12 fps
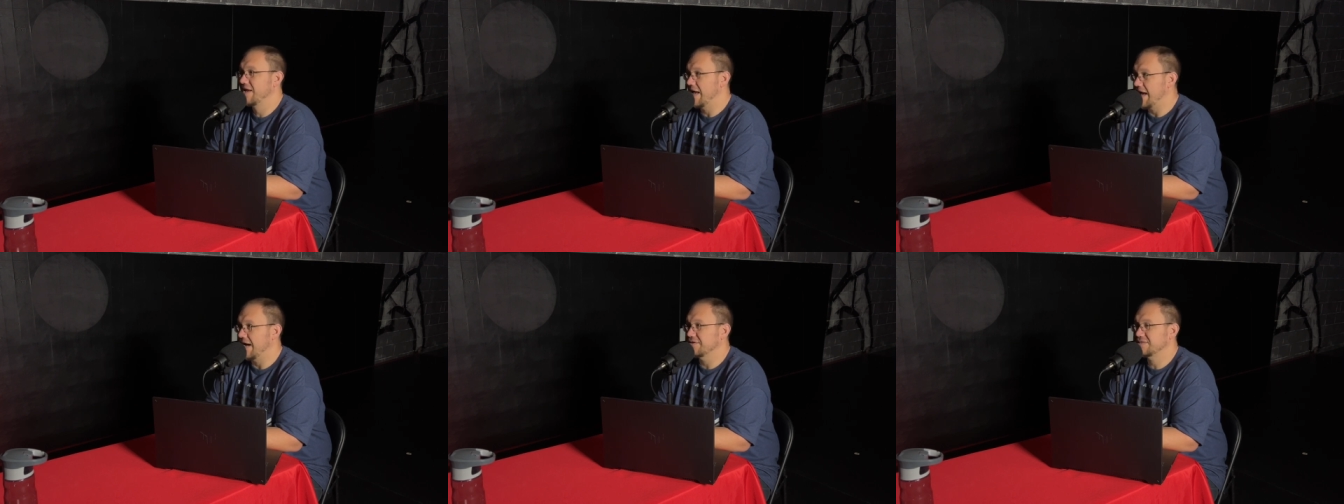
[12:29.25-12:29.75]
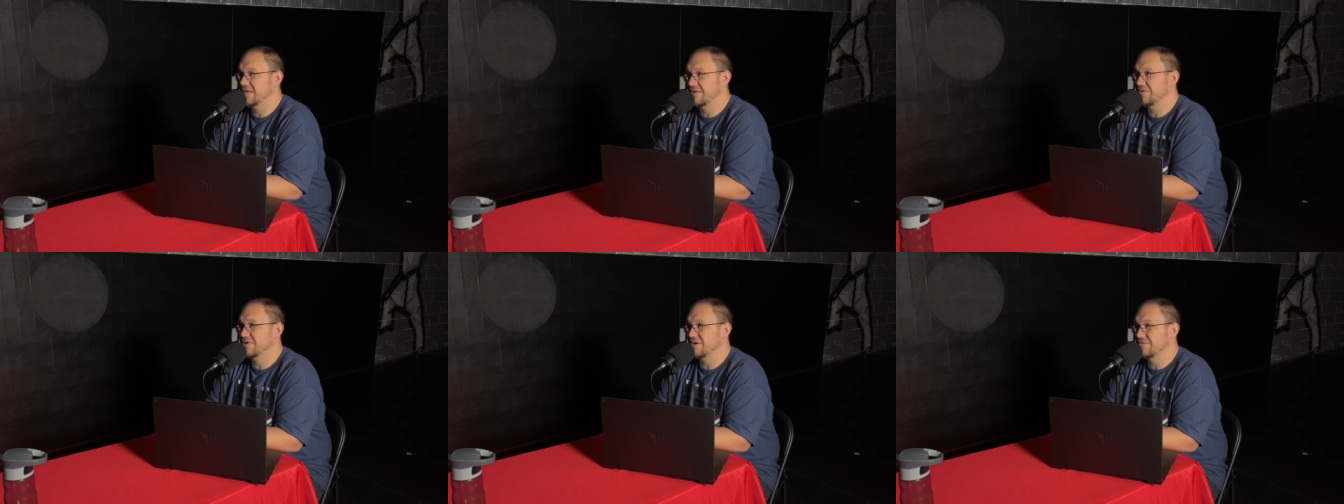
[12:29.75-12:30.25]
outside of
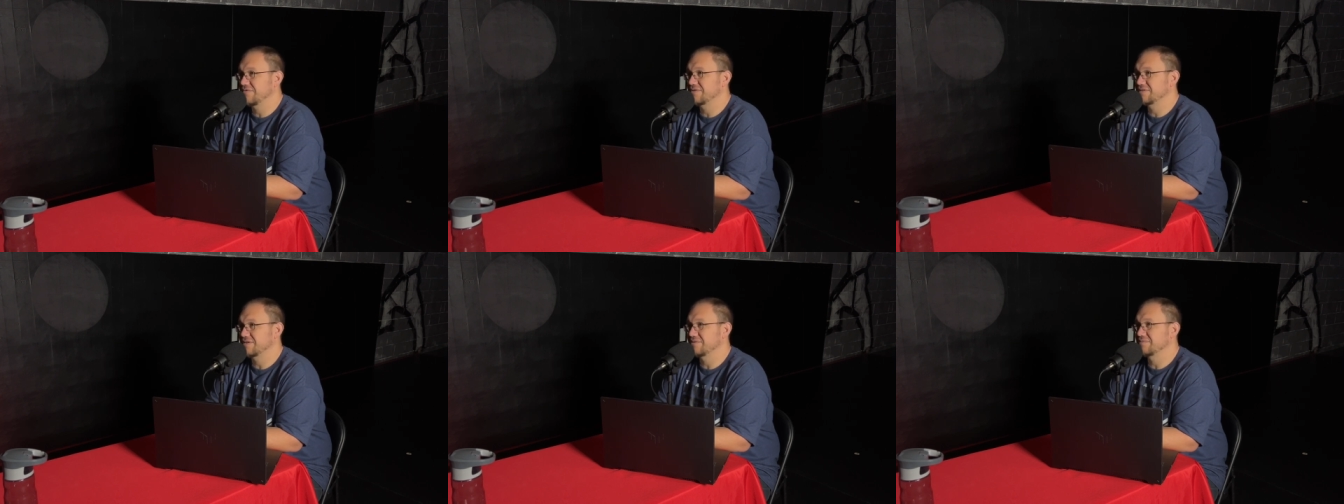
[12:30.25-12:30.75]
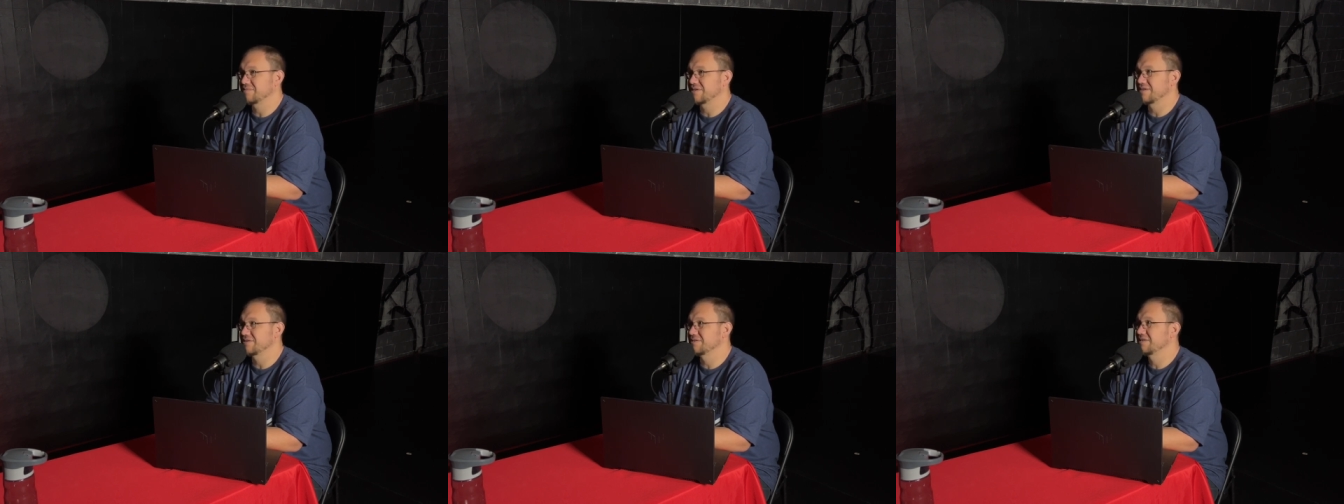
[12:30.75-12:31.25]
your comfort zone
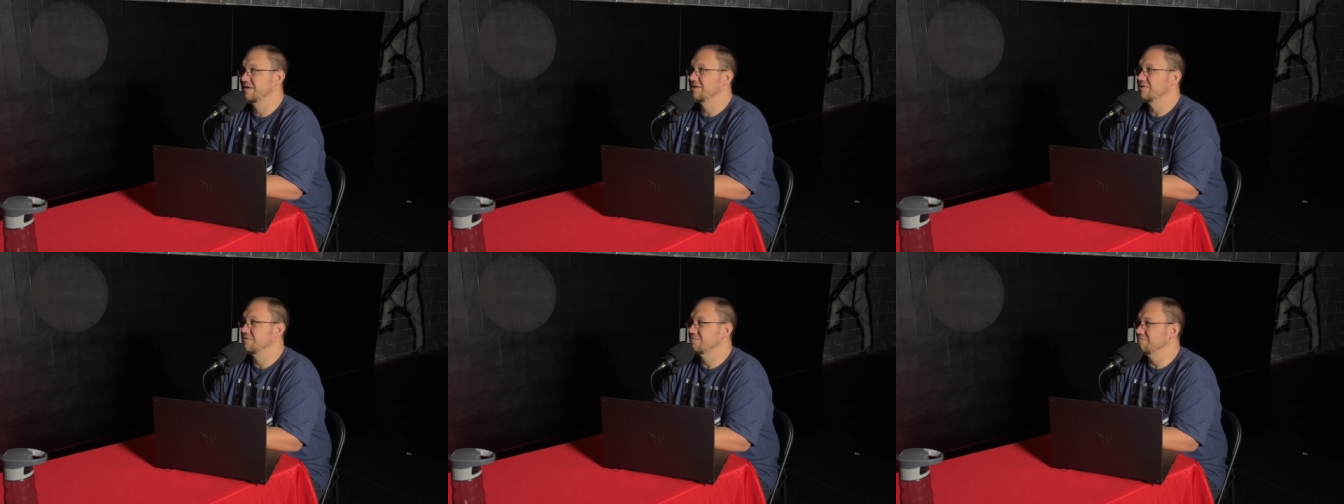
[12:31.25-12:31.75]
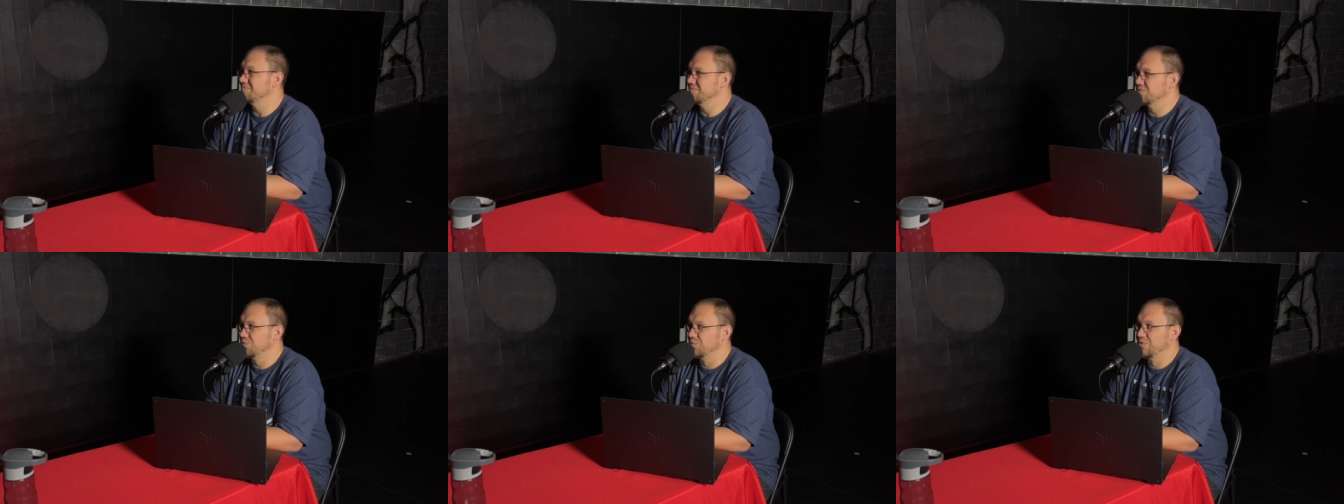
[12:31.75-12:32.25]
because
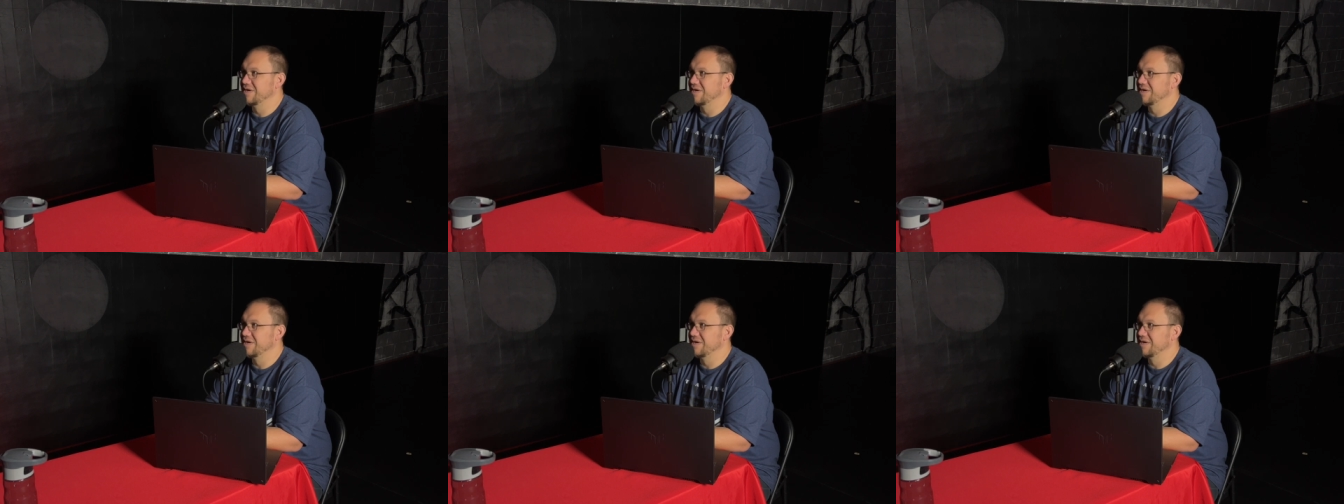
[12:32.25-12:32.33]
yeah.